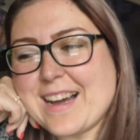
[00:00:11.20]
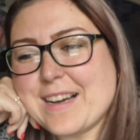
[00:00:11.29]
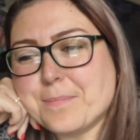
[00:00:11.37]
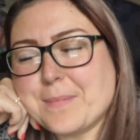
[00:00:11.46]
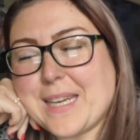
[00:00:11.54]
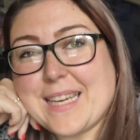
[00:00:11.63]

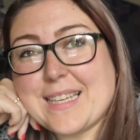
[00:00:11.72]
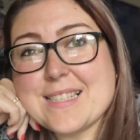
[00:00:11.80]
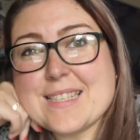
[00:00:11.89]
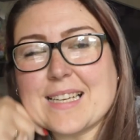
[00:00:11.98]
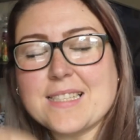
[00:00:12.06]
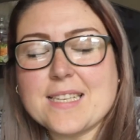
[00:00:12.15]
um, it
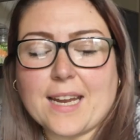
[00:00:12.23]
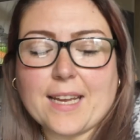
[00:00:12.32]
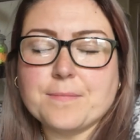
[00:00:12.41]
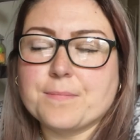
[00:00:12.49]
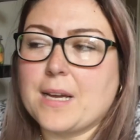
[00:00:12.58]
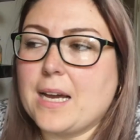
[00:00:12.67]
is
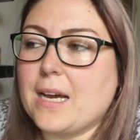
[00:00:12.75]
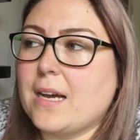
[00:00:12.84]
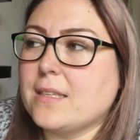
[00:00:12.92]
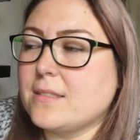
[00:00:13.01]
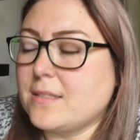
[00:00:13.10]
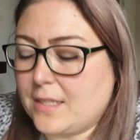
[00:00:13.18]
Saturday
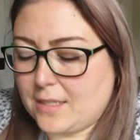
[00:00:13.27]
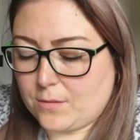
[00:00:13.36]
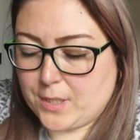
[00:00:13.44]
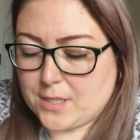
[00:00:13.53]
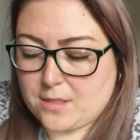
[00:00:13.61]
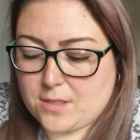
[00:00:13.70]
and
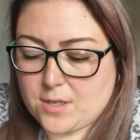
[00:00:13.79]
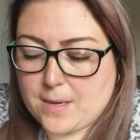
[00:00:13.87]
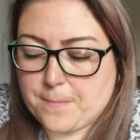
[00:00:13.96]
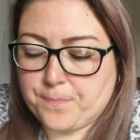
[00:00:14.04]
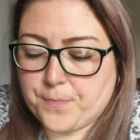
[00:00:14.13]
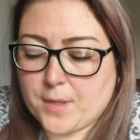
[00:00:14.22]
what is the
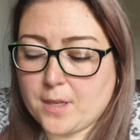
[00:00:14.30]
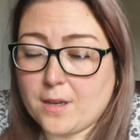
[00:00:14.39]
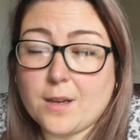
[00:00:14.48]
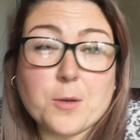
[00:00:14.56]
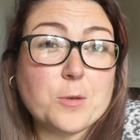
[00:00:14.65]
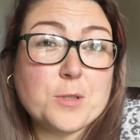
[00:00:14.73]
time?
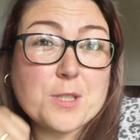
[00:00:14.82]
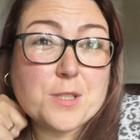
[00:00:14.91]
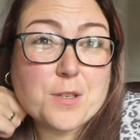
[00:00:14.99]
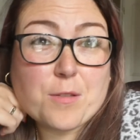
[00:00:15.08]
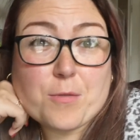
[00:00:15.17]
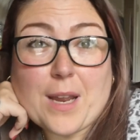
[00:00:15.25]
Quarter
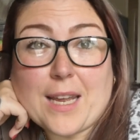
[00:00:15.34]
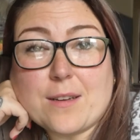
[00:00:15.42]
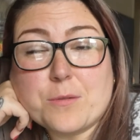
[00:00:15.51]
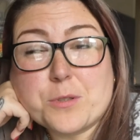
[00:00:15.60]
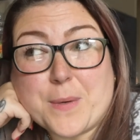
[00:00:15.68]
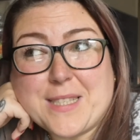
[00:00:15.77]
to
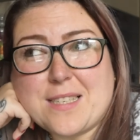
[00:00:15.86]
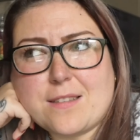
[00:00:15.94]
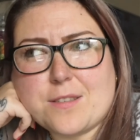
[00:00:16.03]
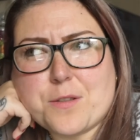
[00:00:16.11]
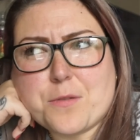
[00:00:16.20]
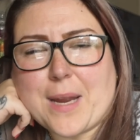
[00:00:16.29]
three, or 20
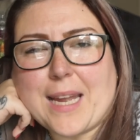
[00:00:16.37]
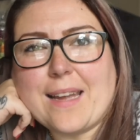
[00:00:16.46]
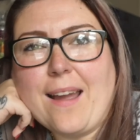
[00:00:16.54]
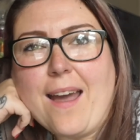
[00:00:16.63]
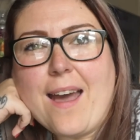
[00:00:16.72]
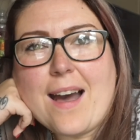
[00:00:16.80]
to
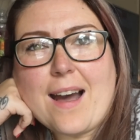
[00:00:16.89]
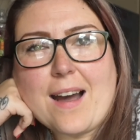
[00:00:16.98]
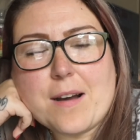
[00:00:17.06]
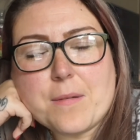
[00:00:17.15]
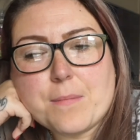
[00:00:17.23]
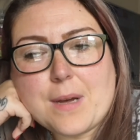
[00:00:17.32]
three.
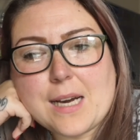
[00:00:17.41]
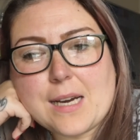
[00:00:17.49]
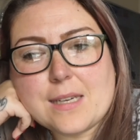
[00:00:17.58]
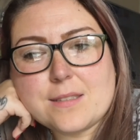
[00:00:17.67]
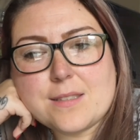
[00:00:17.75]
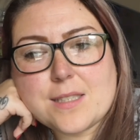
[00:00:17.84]
Um,
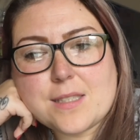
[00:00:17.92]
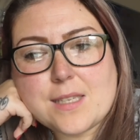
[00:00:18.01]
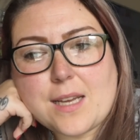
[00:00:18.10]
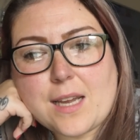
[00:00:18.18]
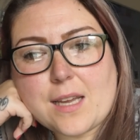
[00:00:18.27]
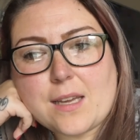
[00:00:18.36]
and
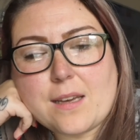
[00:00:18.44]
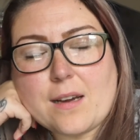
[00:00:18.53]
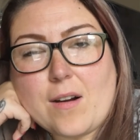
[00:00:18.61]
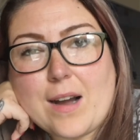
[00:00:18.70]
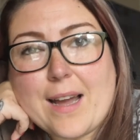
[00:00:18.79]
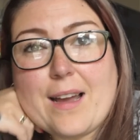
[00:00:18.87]
today
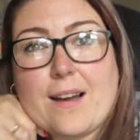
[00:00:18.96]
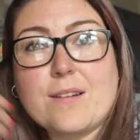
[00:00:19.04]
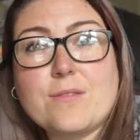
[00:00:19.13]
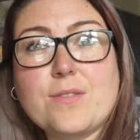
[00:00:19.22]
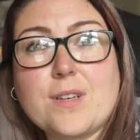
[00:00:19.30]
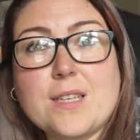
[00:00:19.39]
I
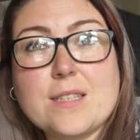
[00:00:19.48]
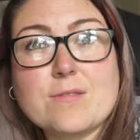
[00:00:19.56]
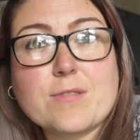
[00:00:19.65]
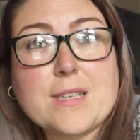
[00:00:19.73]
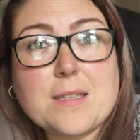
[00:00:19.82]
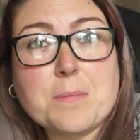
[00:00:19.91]
have
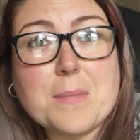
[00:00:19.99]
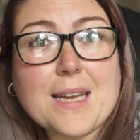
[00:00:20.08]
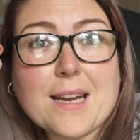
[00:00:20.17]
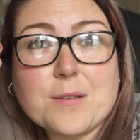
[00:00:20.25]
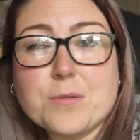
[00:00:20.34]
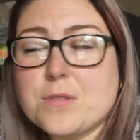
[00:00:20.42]
redone my
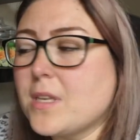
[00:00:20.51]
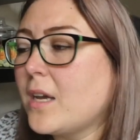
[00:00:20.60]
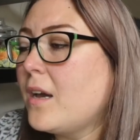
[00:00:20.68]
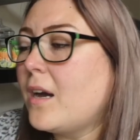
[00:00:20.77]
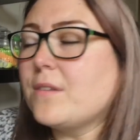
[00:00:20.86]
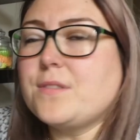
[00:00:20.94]
nails.
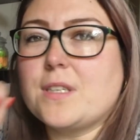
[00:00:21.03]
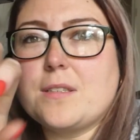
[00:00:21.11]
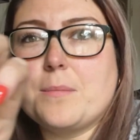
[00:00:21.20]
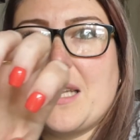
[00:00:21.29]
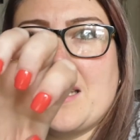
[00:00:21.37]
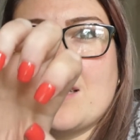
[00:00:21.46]
I've done
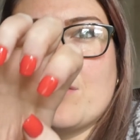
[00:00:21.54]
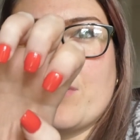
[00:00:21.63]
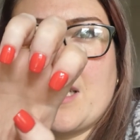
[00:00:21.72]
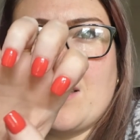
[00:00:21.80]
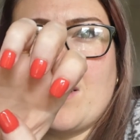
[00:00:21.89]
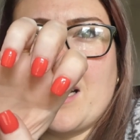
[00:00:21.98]
them in this
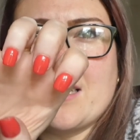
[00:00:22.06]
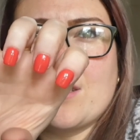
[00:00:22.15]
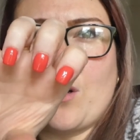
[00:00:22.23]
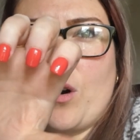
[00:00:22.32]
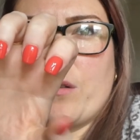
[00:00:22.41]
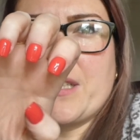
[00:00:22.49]
really nice
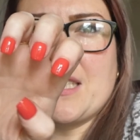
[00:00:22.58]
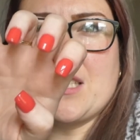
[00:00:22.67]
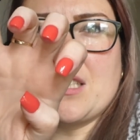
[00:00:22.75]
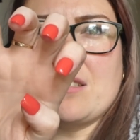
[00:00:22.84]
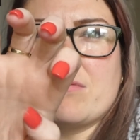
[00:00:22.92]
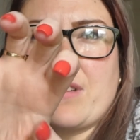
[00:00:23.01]

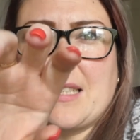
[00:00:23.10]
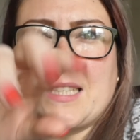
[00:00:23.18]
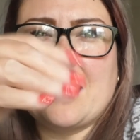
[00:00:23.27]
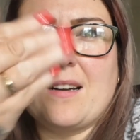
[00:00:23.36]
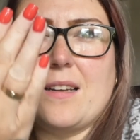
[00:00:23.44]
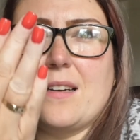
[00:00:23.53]
orangey
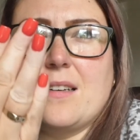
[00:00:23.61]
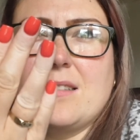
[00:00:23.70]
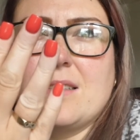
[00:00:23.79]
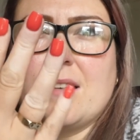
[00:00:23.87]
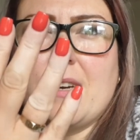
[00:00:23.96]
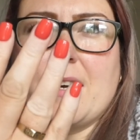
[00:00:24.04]
ready colour.
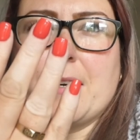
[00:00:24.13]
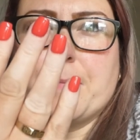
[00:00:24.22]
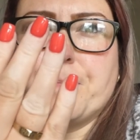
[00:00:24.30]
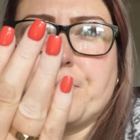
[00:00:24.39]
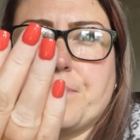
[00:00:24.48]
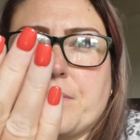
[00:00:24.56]

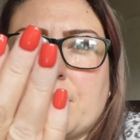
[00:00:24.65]
Um,